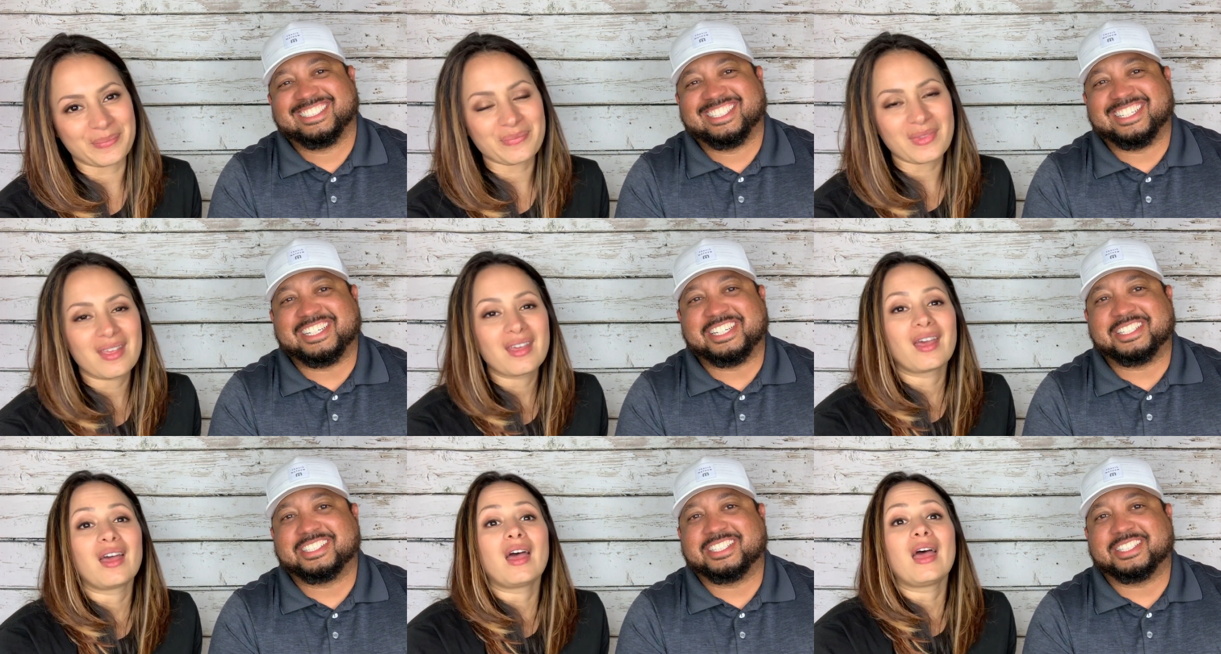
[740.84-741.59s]
Speaker 1: Yeah,
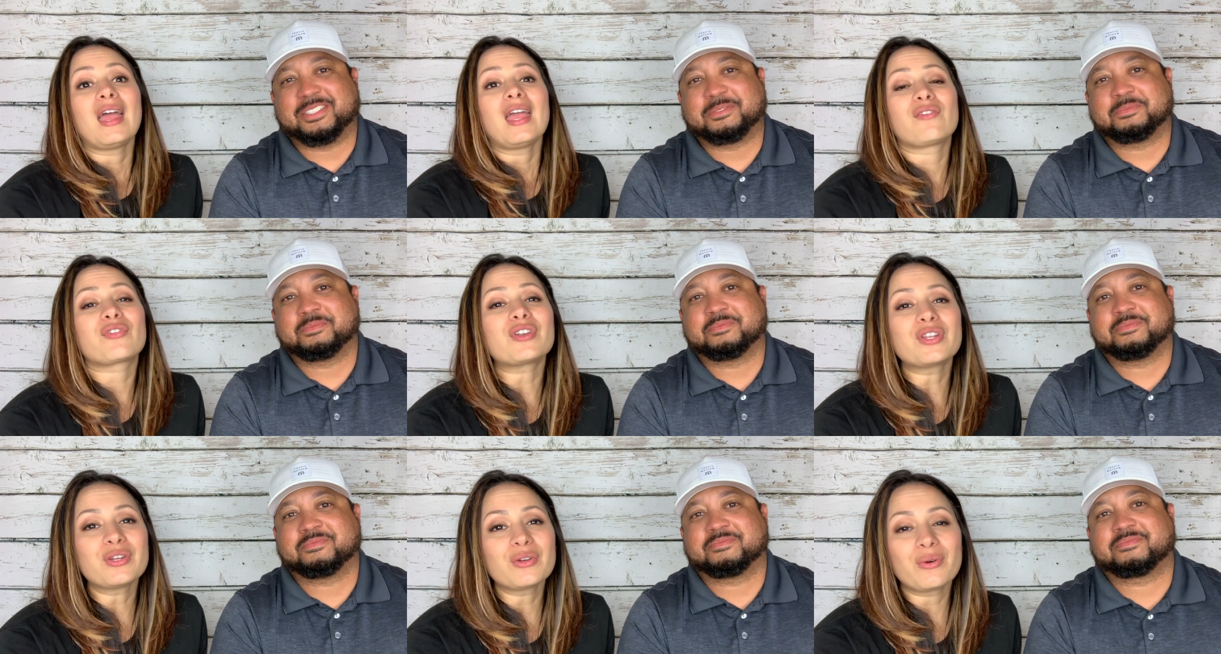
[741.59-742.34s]
yeah. If you're
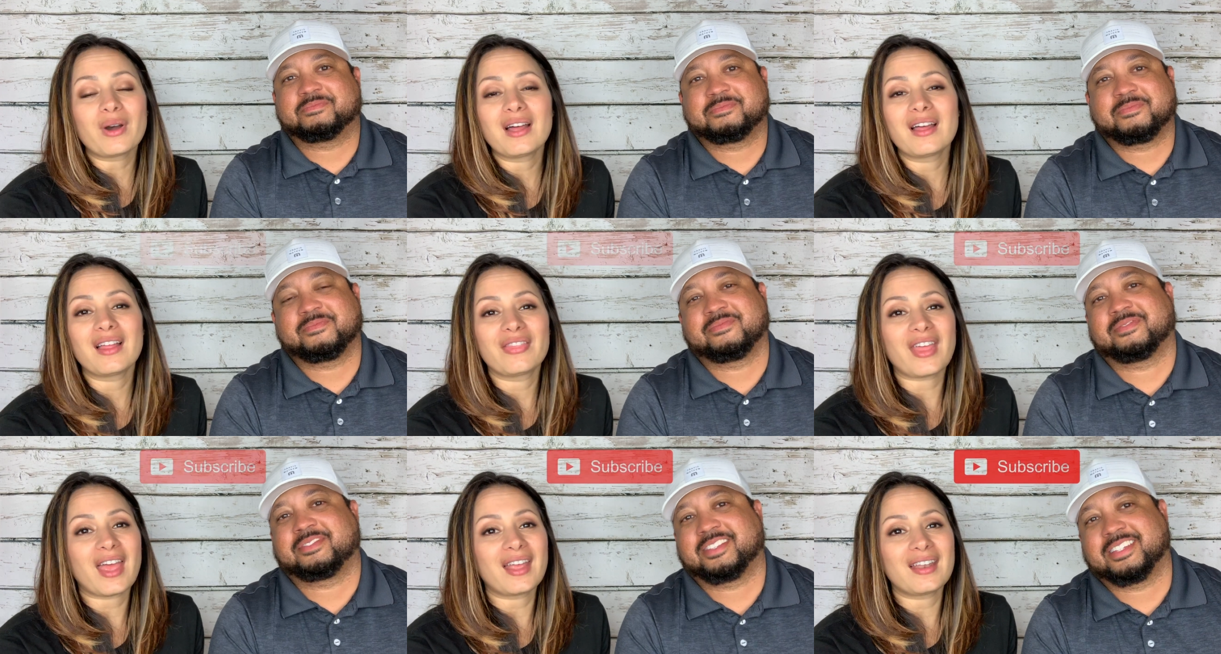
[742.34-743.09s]
new,
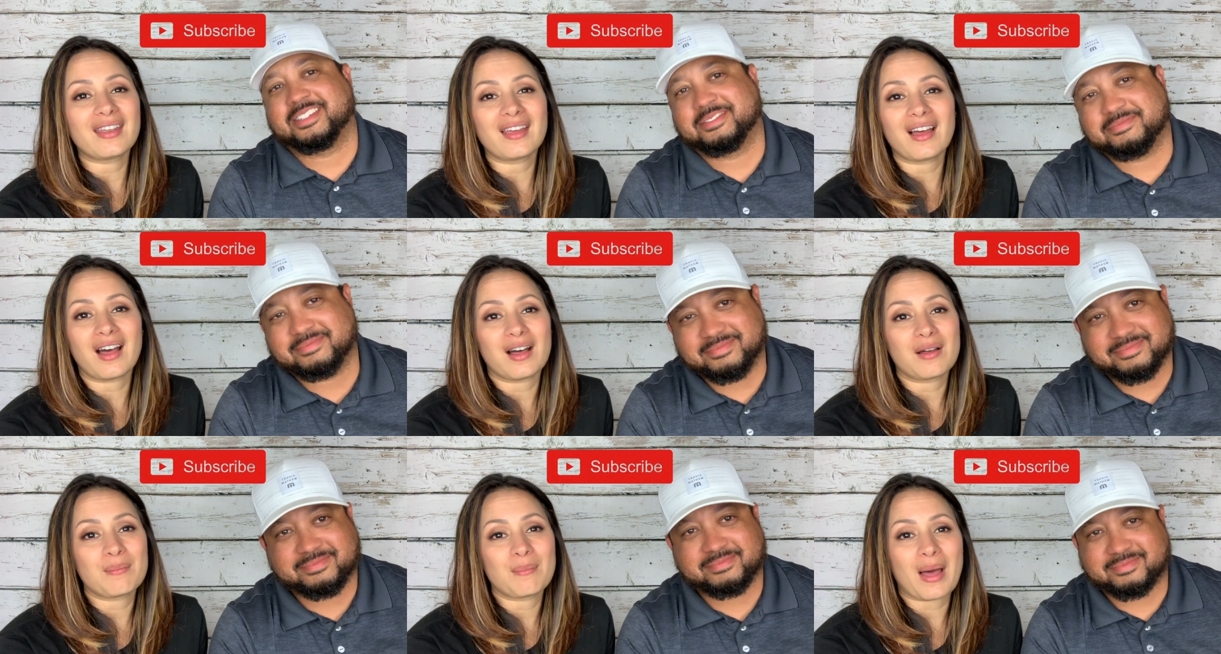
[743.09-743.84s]
then
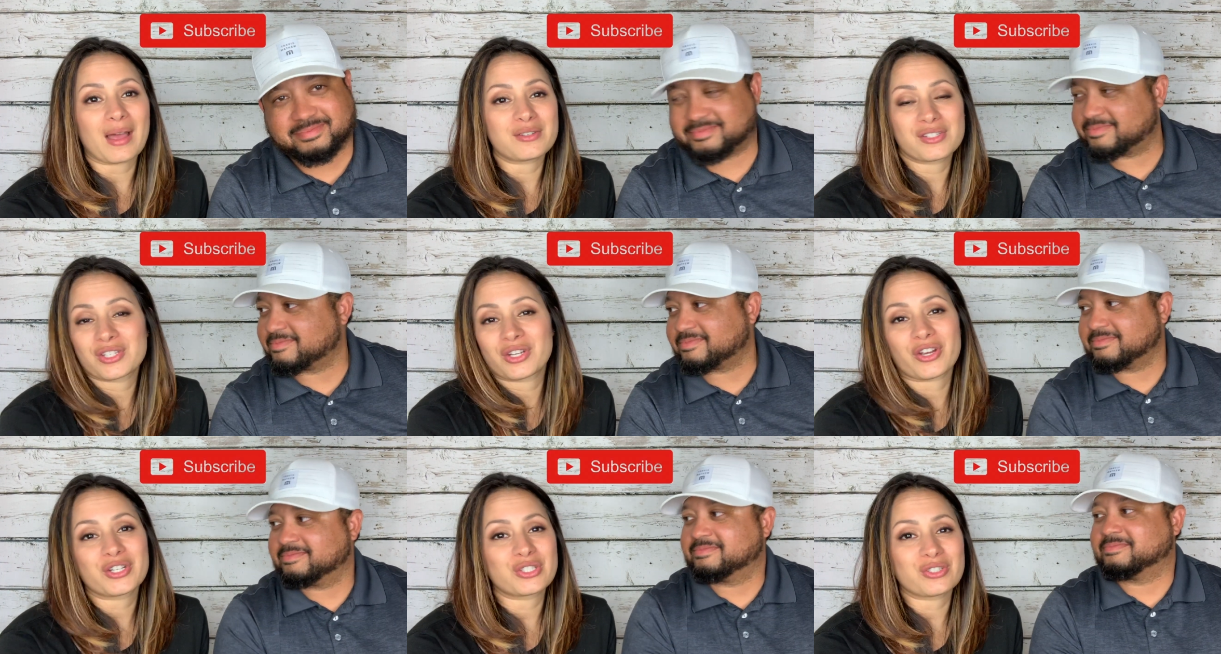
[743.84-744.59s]
um, I just
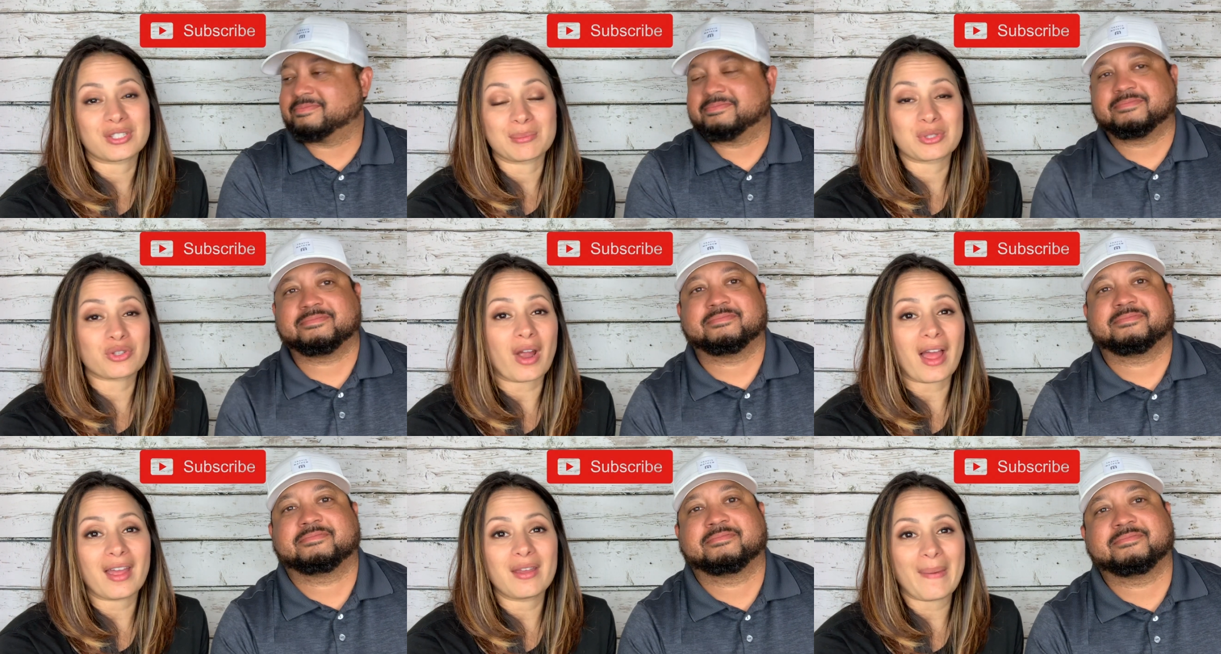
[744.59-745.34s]
encourage you to
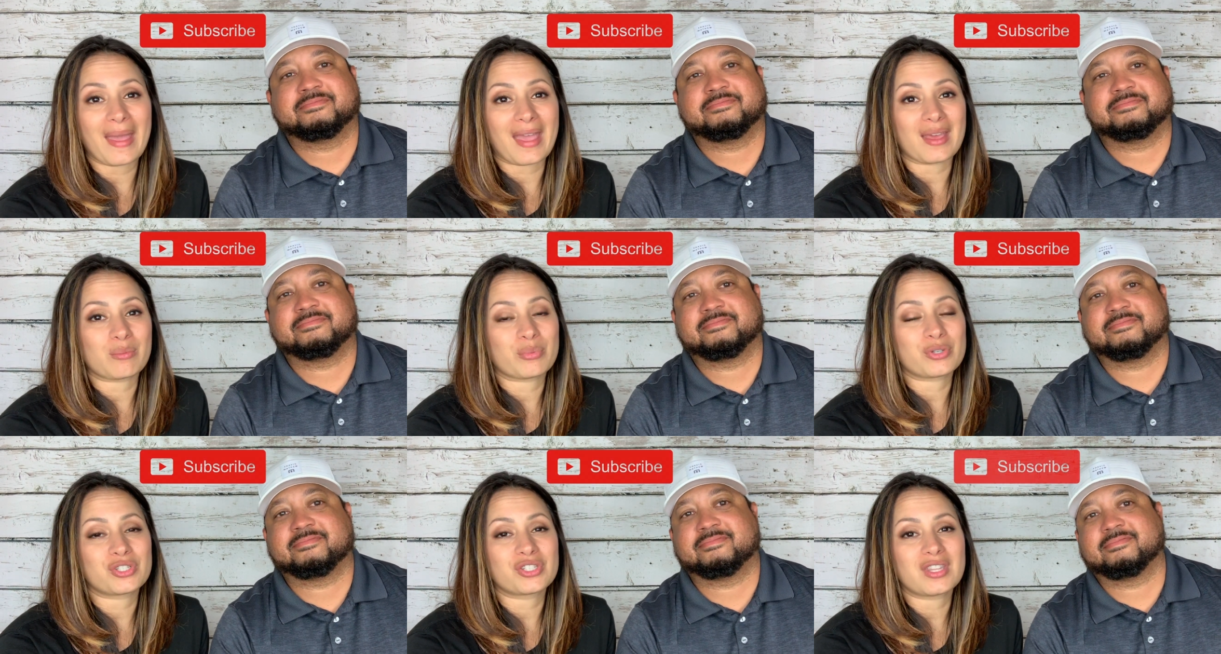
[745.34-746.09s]
subscribe and
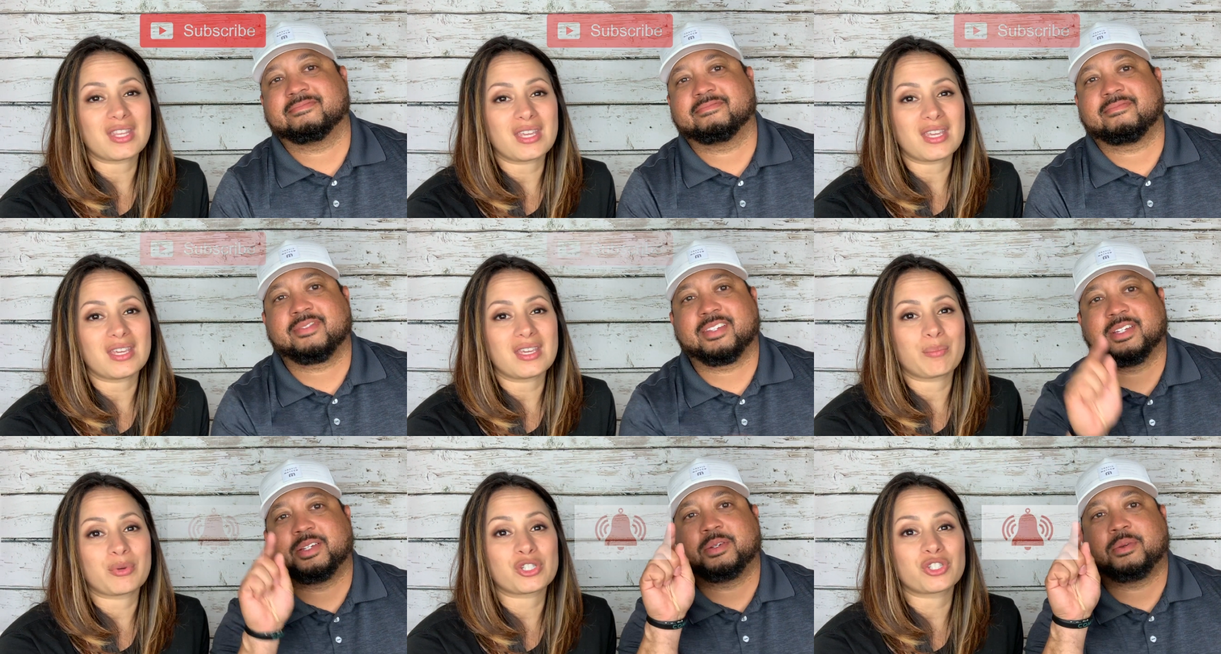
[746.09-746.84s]
push the
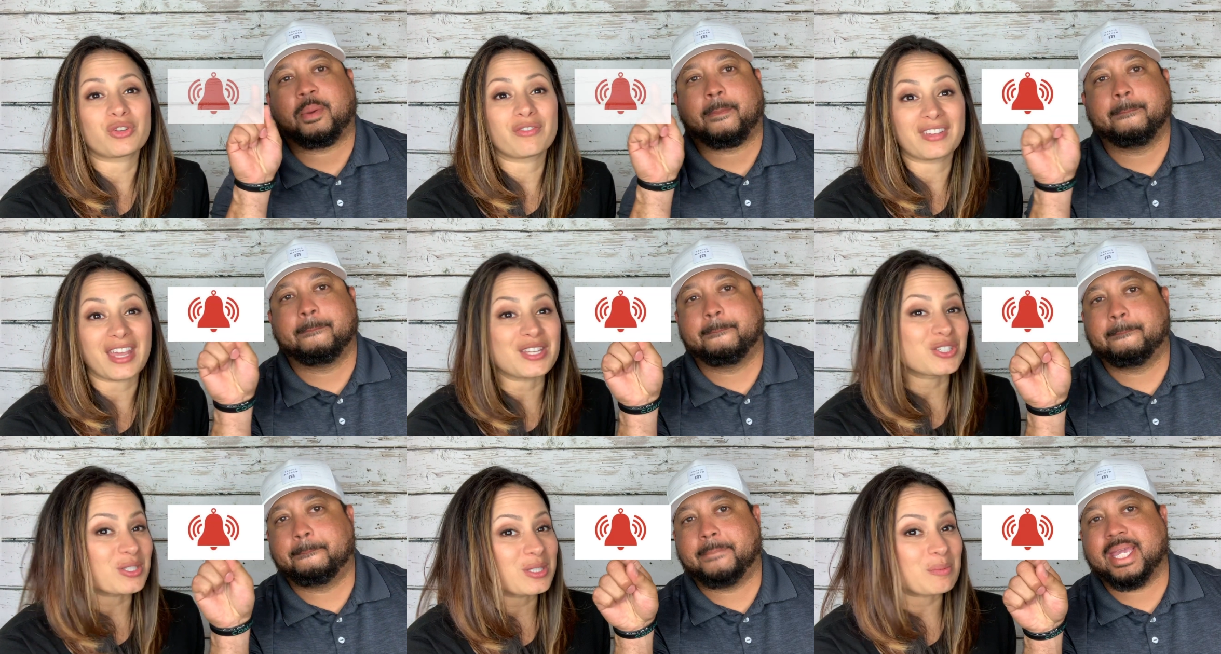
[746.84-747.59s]
push
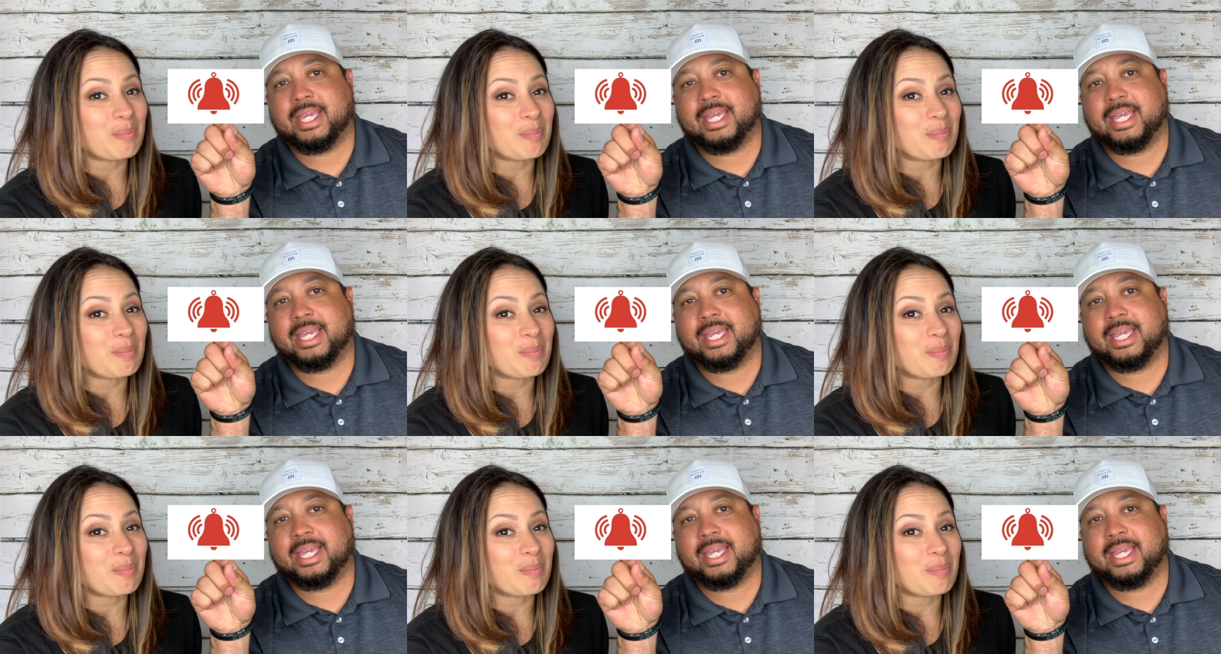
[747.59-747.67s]
notifications Bing.